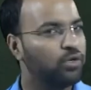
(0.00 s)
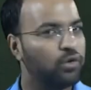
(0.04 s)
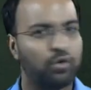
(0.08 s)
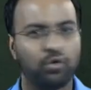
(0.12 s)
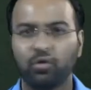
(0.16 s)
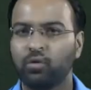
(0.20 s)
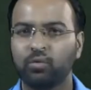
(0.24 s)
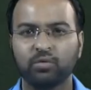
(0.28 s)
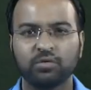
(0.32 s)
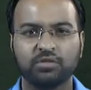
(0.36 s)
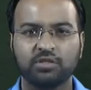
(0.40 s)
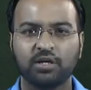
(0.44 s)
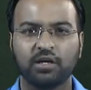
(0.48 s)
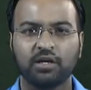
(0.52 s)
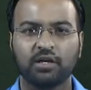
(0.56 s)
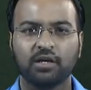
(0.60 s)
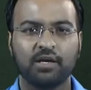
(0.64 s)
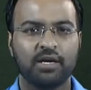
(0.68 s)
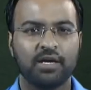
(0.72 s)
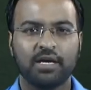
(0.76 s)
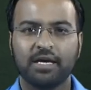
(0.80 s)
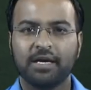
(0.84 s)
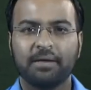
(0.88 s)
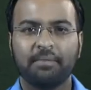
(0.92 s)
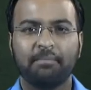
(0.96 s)
No sir,
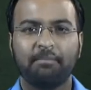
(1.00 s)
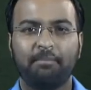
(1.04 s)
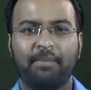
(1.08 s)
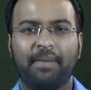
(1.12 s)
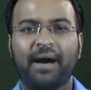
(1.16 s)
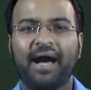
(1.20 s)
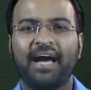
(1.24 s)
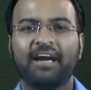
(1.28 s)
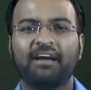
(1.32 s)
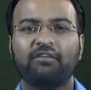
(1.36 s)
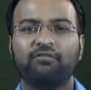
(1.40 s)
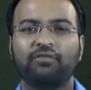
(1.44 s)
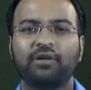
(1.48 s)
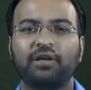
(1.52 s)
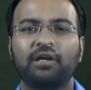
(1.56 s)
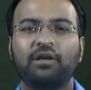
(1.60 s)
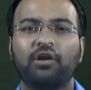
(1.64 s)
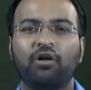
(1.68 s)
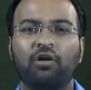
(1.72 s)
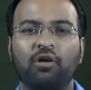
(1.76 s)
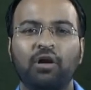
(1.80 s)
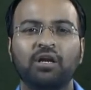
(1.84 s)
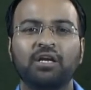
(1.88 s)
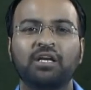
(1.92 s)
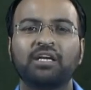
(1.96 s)
bank will
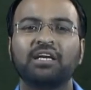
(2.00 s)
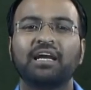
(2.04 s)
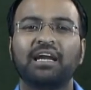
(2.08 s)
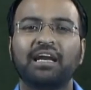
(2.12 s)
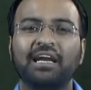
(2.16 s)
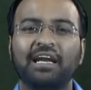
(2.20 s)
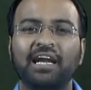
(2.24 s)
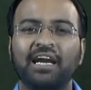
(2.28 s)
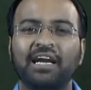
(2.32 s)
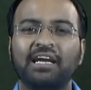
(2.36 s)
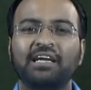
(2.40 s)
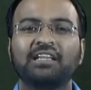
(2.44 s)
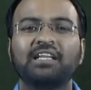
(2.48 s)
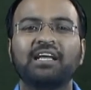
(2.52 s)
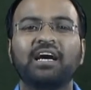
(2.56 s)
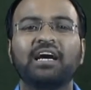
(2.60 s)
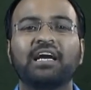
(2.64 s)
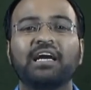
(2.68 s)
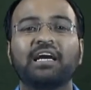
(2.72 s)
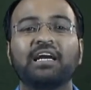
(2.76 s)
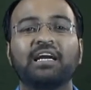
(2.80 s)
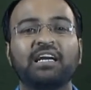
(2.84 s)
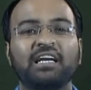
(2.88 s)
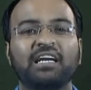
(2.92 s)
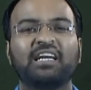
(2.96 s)
not lend the
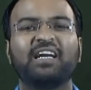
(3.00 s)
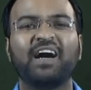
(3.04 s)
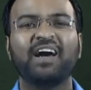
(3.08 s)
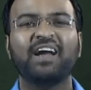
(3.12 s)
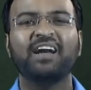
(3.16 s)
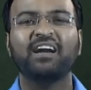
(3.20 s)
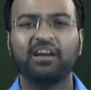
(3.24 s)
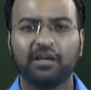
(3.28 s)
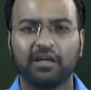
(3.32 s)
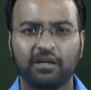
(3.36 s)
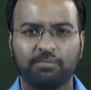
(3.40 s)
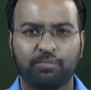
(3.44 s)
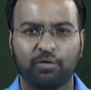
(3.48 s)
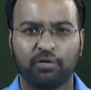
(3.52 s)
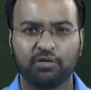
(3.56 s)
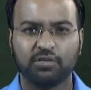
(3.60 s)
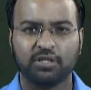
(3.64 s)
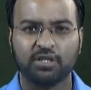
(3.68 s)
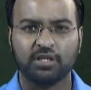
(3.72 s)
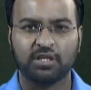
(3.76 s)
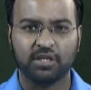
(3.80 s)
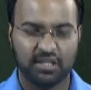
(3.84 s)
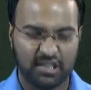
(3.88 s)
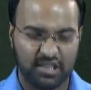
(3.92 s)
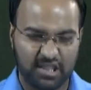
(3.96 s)
entire
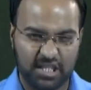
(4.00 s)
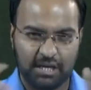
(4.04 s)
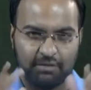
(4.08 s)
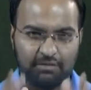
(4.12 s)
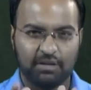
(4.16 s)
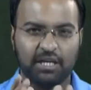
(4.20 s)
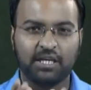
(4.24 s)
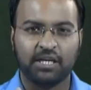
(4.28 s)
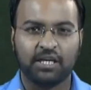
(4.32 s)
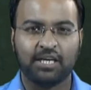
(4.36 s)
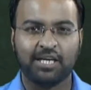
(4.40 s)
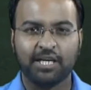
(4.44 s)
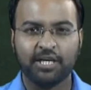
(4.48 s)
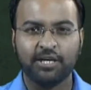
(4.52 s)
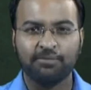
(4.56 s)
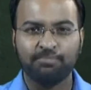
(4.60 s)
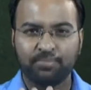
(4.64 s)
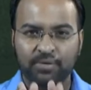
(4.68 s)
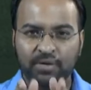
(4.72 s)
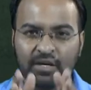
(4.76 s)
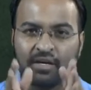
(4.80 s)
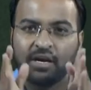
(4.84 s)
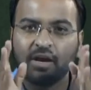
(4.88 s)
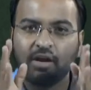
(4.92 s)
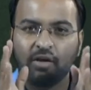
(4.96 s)
deposit. They will keep
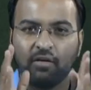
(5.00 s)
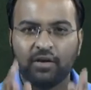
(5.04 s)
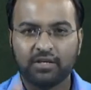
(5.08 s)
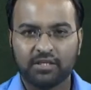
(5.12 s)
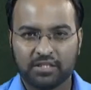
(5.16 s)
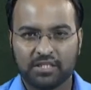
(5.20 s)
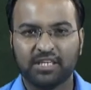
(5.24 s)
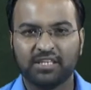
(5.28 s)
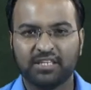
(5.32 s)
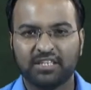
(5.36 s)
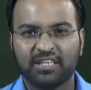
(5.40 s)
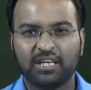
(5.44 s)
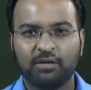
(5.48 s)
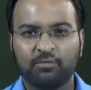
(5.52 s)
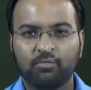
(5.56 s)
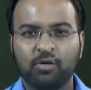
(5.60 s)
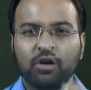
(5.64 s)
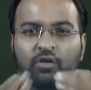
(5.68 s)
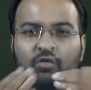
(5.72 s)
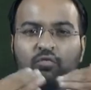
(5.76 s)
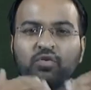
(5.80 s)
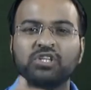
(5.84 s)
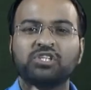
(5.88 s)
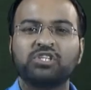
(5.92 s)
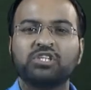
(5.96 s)
certain amount
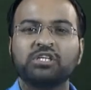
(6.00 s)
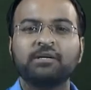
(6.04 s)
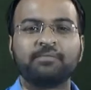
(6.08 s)
with